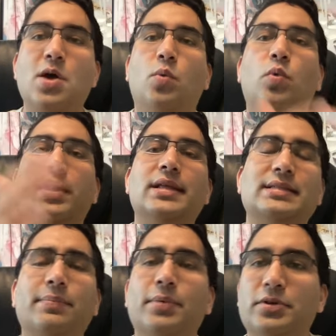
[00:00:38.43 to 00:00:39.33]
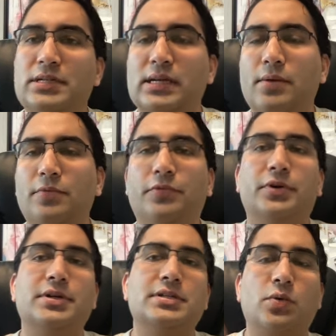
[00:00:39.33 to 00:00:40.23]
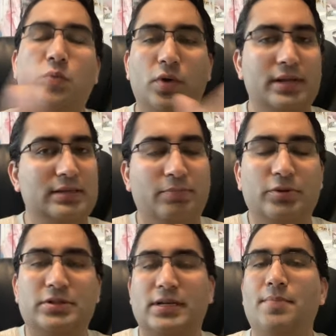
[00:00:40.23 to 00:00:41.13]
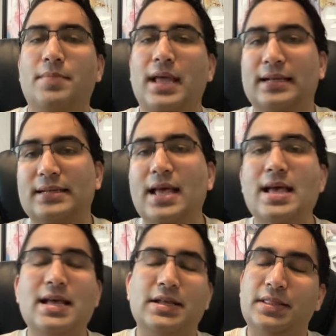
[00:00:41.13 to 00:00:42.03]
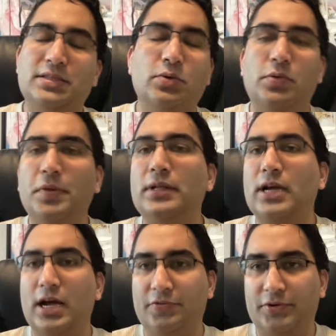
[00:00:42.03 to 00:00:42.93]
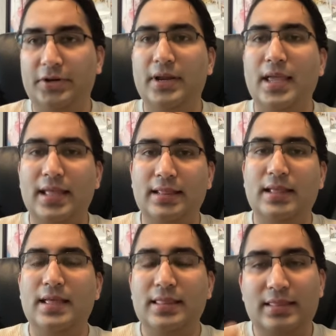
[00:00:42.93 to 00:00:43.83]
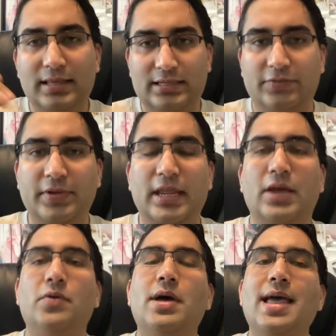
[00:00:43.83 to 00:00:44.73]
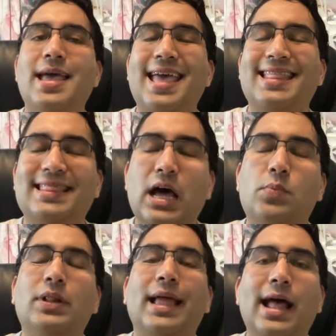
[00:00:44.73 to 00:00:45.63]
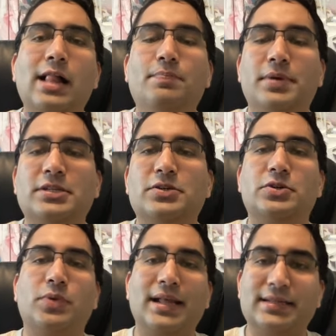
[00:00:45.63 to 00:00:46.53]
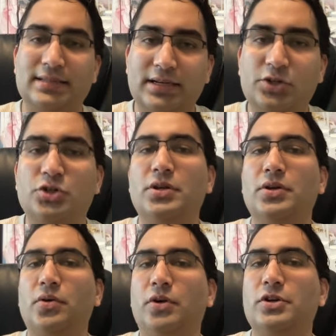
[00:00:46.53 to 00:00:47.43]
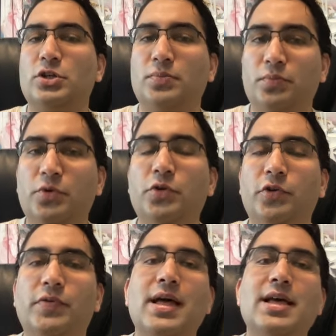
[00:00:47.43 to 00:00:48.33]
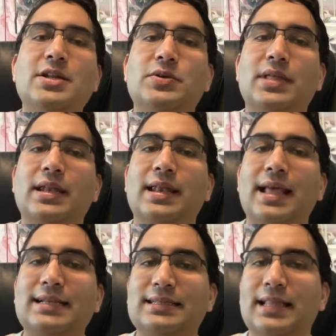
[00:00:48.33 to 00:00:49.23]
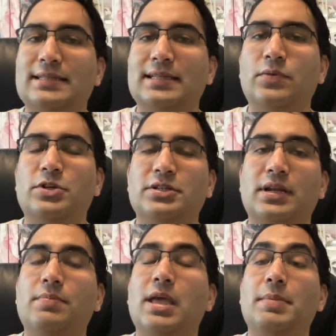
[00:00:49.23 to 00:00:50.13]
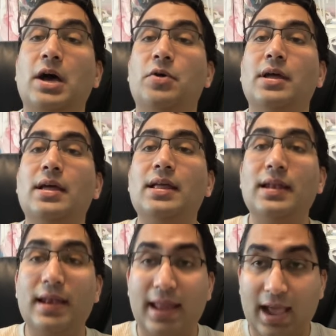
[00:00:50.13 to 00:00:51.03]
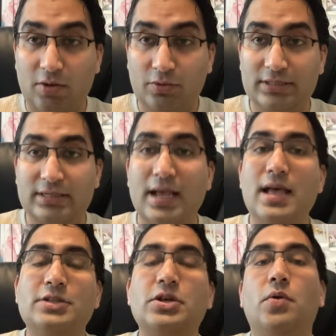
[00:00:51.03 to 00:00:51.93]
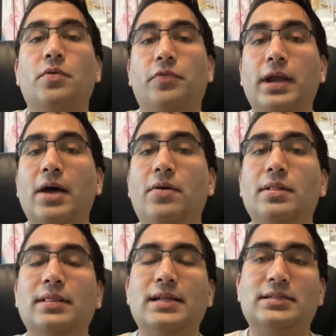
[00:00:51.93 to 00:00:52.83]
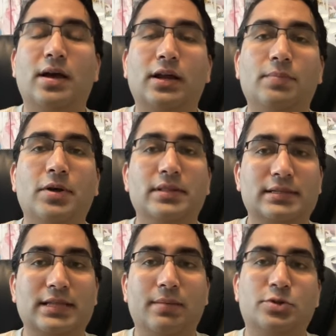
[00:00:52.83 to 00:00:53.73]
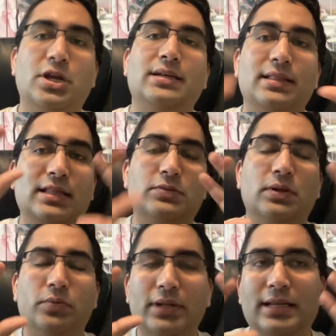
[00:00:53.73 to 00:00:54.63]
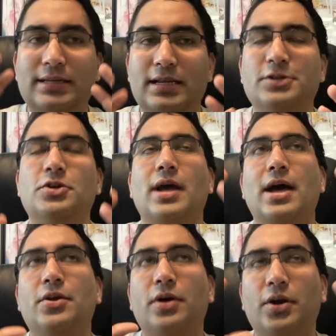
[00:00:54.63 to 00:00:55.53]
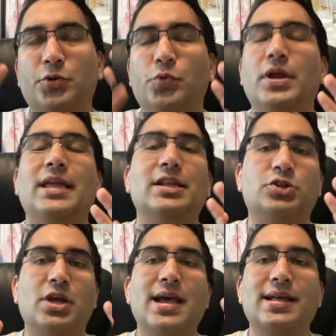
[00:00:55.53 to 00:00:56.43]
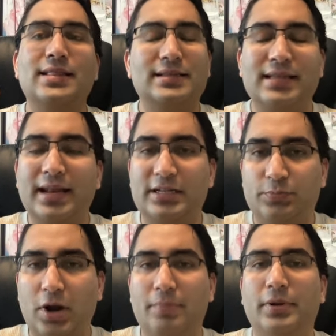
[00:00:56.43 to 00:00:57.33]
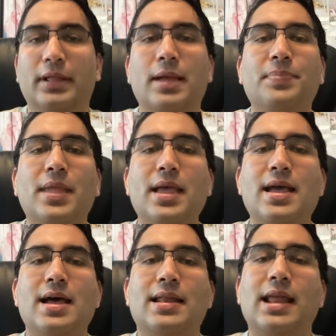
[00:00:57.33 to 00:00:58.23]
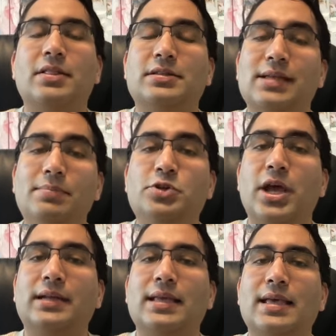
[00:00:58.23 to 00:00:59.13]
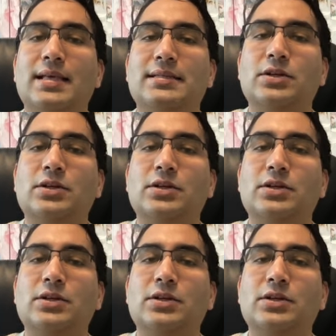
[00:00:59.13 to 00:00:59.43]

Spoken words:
What is supposed to come first? What is supposed to come next? So this is what we'll cover in this video, and that will help us to transition or to move to the next lesson, which is going to be about nouns. So for now, let's talk about the subject, and this will really teach you how to arrange the sentence properly. Now, the subject is